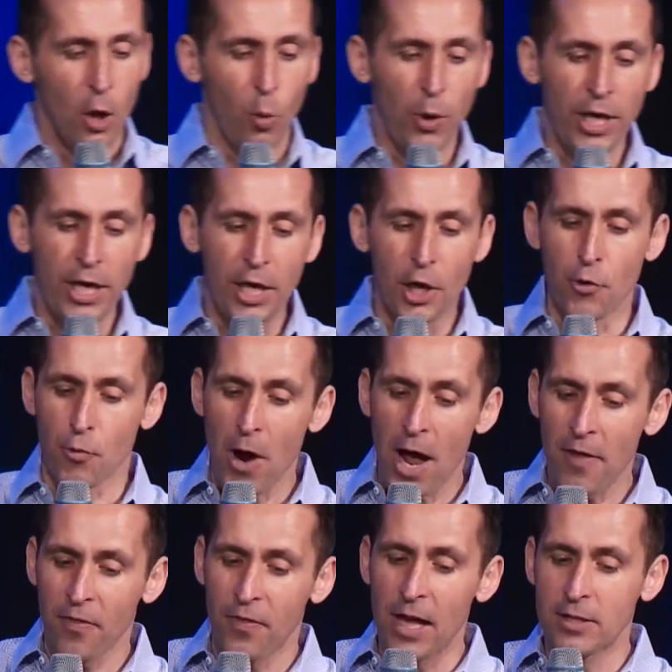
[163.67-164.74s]
we
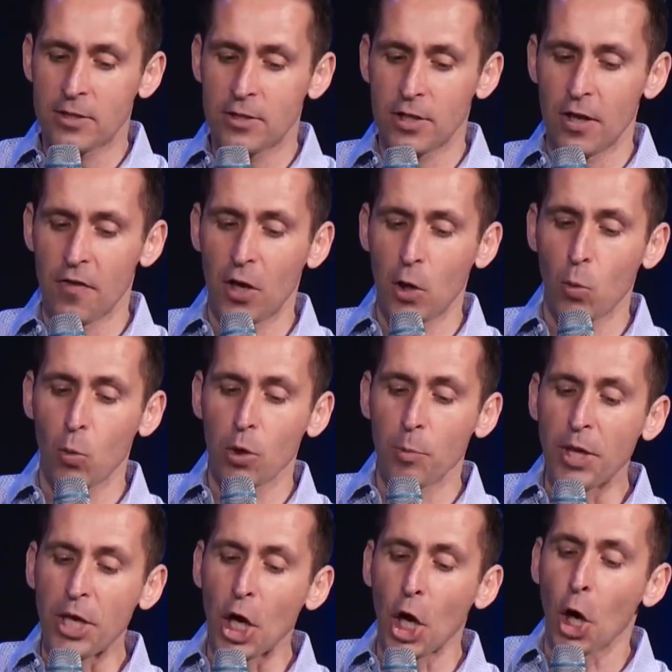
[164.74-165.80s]
read that there will
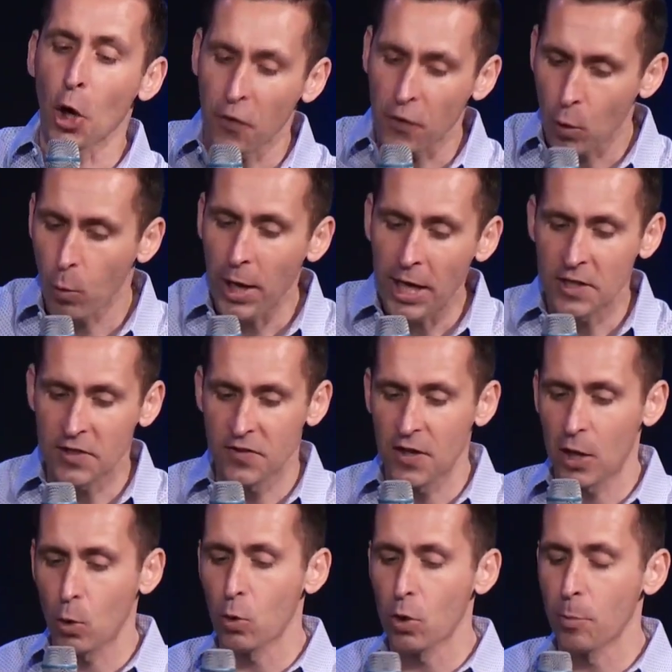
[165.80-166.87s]
be earthquakes,
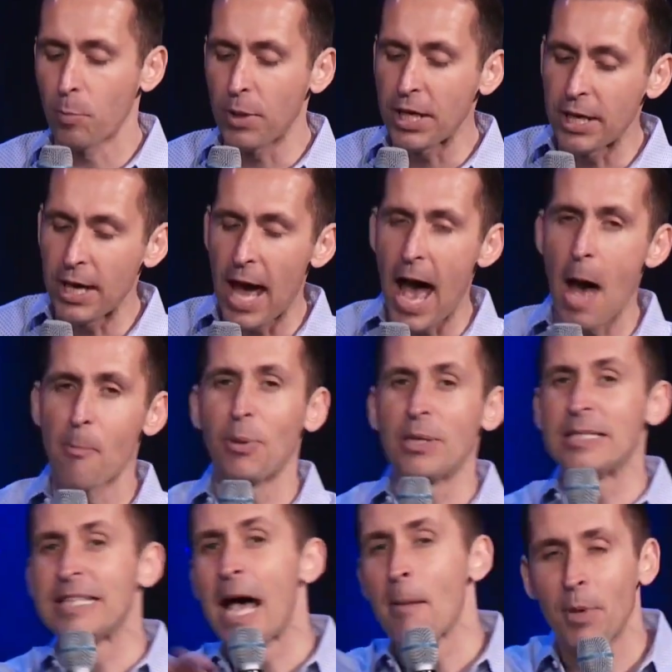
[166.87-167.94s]
there will be
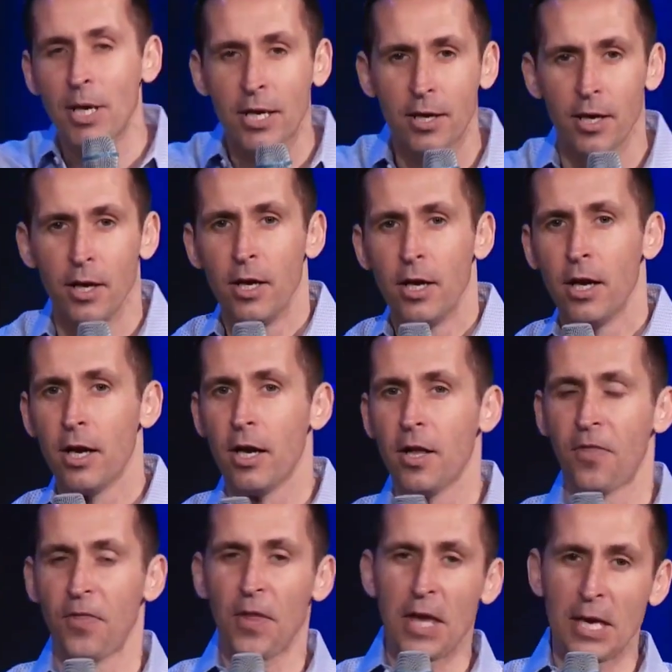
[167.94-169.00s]
epidemic
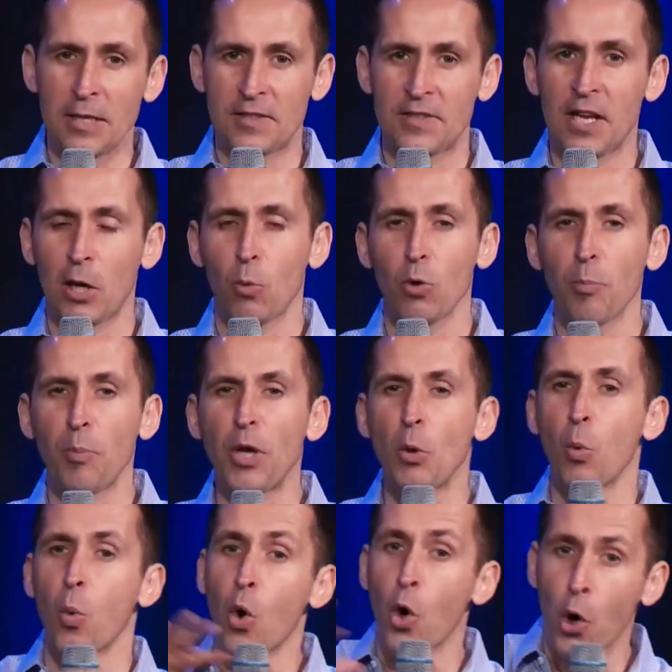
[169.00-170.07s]
things, there will be
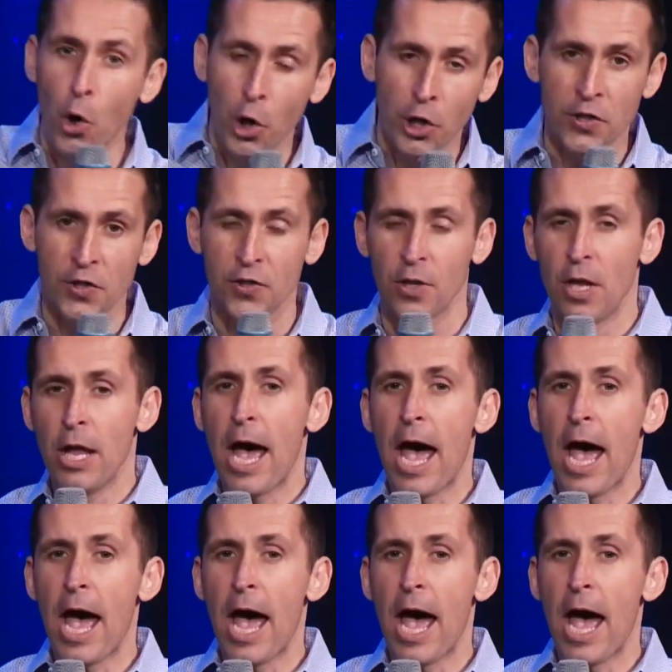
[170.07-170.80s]
wars,